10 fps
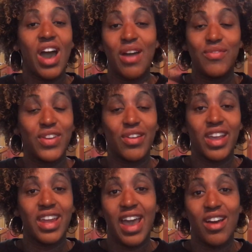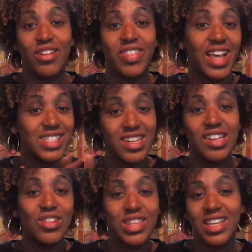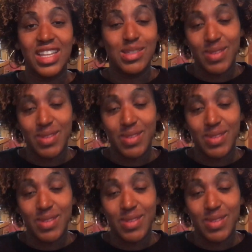I'm figuring it out. That's another thing that's